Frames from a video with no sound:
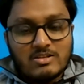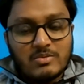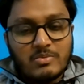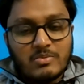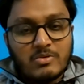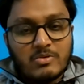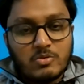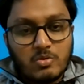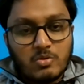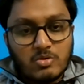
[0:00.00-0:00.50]

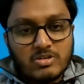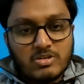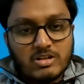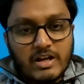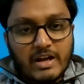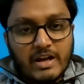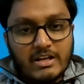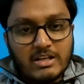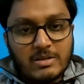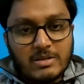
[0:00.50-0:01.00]
So if you
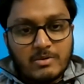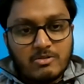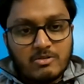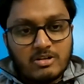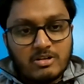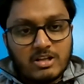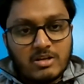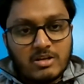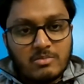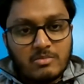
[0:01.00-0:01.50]
don't write
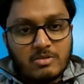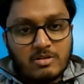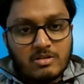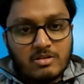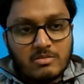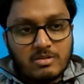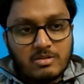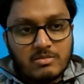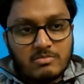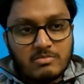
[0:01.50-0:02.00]
about them,
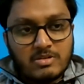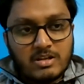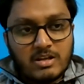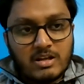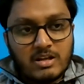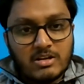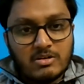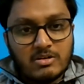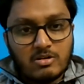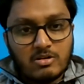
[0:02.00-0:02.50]
if, if
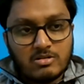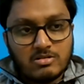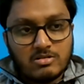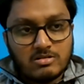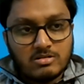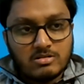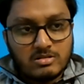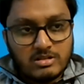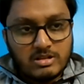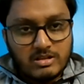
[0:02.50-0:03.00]
they are
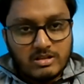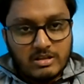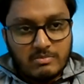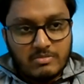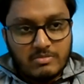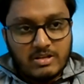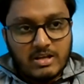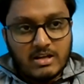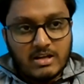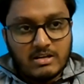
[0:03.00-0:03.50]
not,
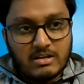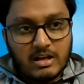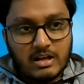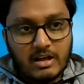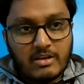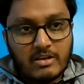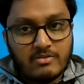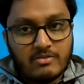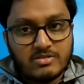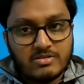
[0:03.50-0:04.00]
if their
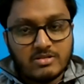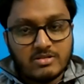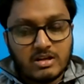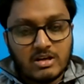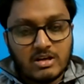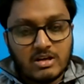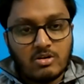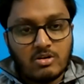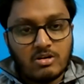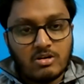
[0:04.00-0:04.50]

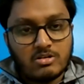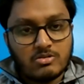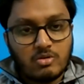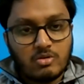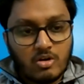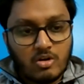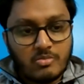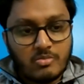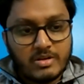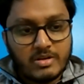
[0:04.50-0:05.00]
lives are
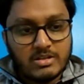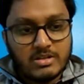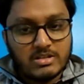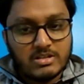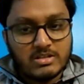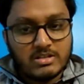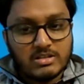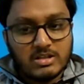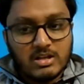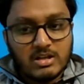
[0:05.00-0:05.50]
not
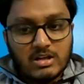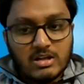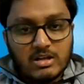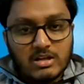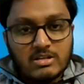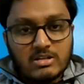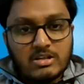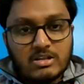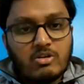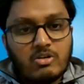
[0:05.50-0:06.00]
documented,
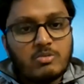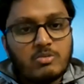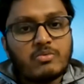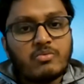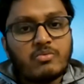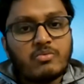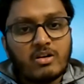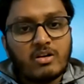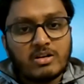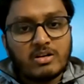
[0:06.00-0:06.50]
they
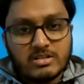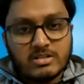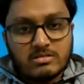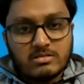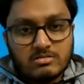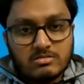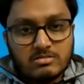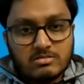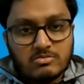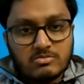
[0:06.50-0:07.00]
will be
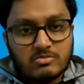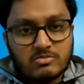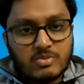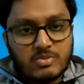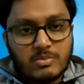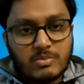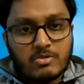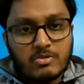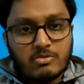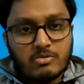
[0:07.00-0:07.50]
forgotten.
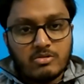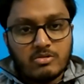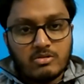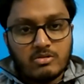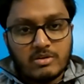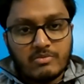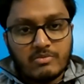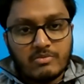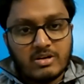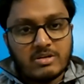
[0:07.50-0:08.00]
People
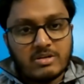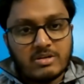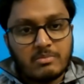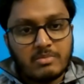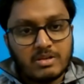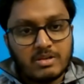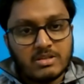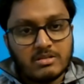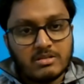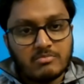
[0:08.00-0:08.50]
will never
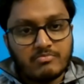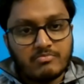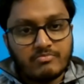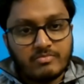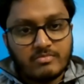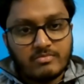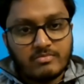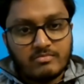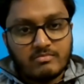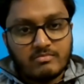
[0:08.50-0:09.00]
remember them.